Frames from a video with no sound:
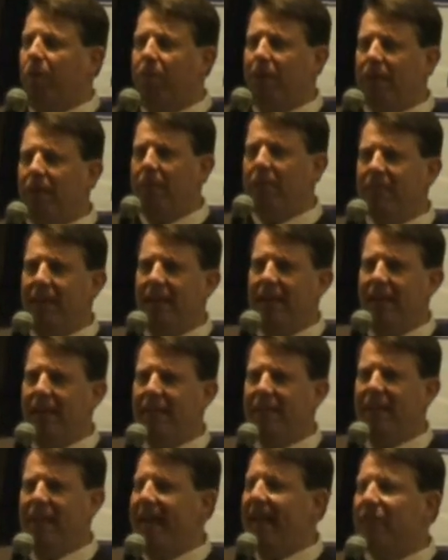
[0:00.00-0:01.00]
Picked up as
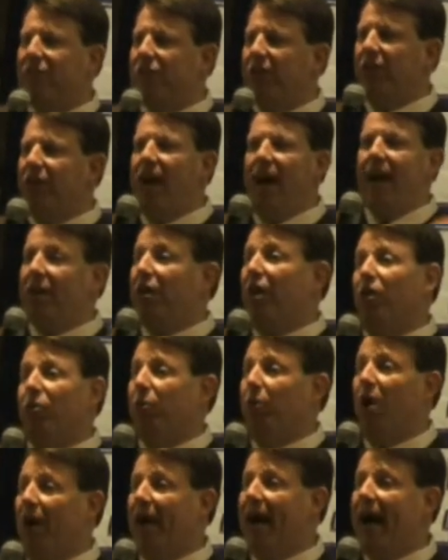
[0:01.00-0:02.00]
an 8 instead of a 9. Called
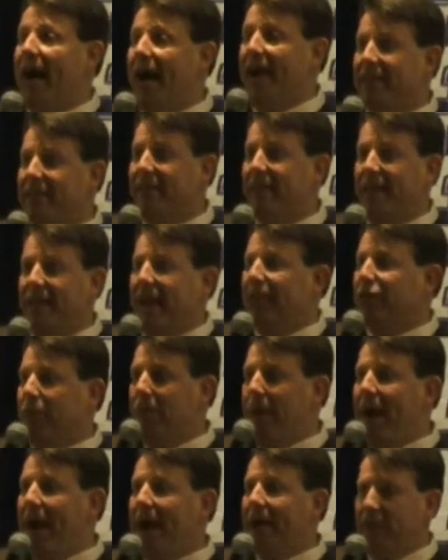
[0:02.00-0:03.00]
the wrong guy. Catch a
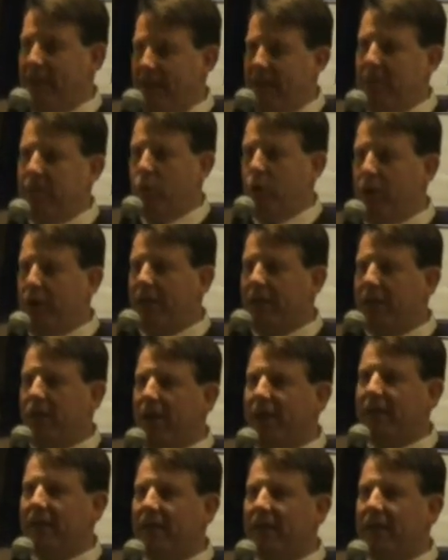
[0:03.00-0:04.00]
pass. Quickly
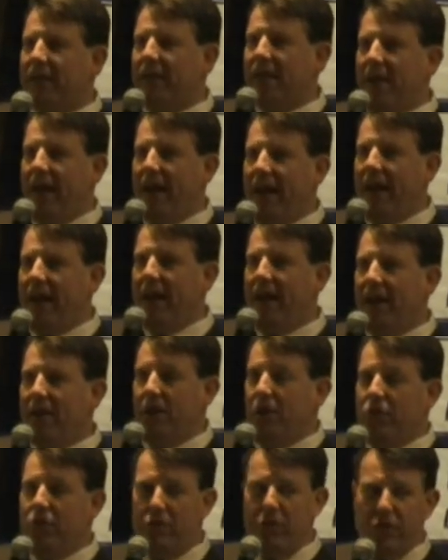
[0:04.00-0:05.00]
correct it.
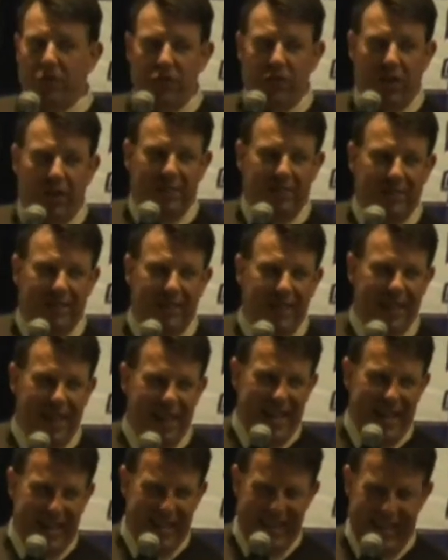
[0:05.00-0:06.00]
And you're just going
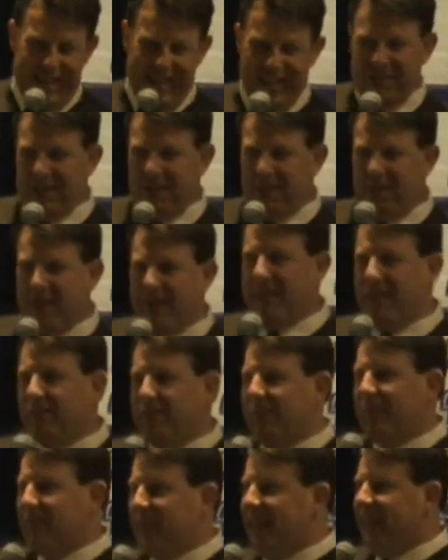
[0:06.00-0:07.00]
to just gonna make those
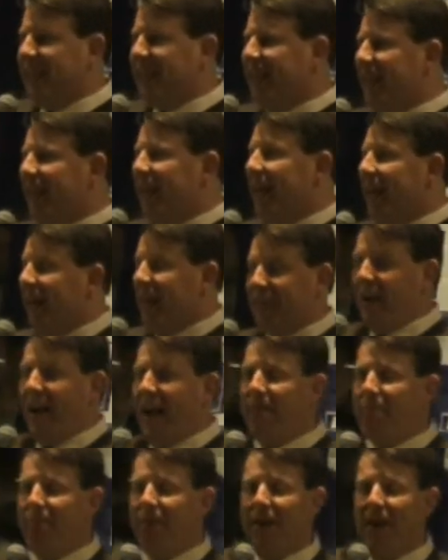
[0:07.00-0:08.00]
mistakes. It's
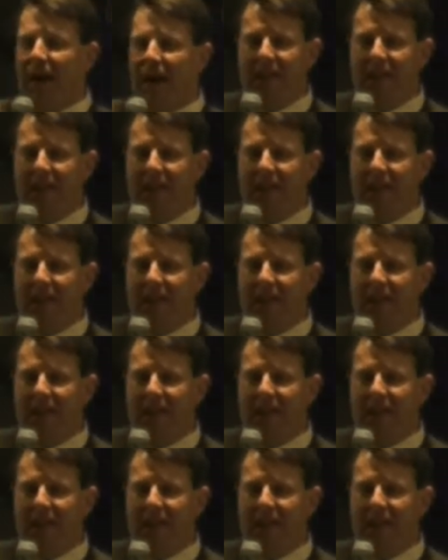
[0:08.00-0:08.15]
happened.